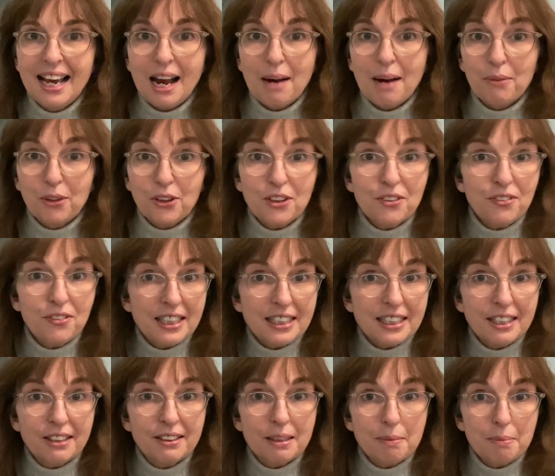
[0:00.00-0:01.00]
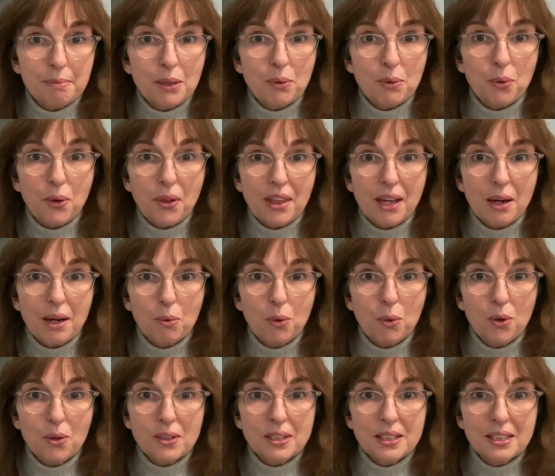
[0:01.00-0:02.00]
And we're going to find out in a minute what that
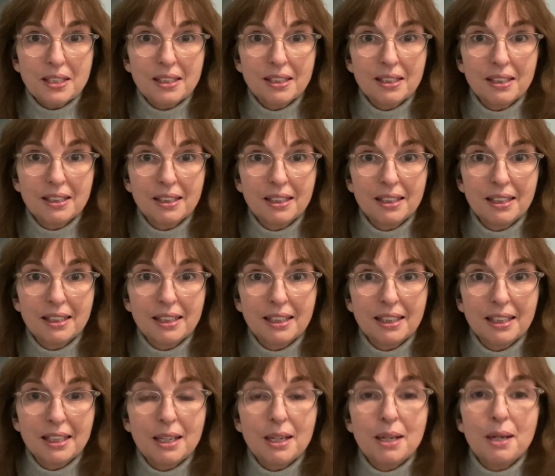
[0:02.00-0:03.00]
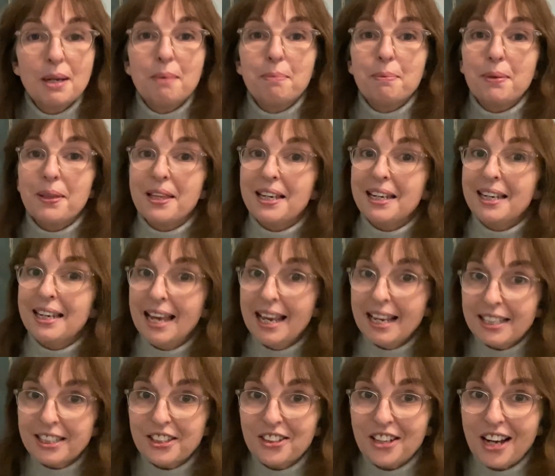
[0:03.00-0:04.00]
was. But the
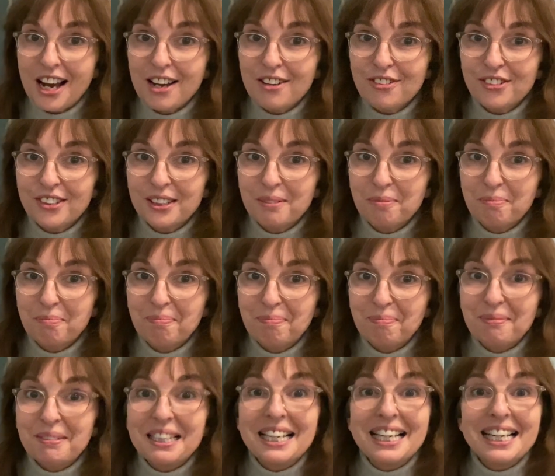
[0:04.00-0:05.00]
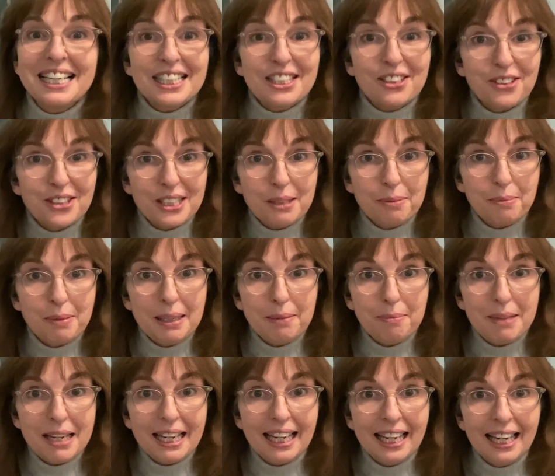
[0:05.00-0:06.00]
next craft is going to be
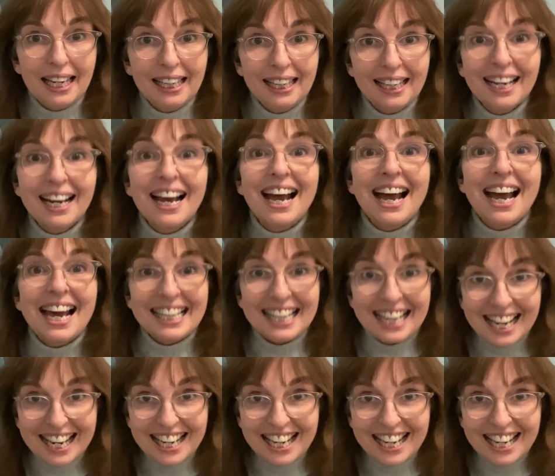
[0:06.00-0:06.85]
making an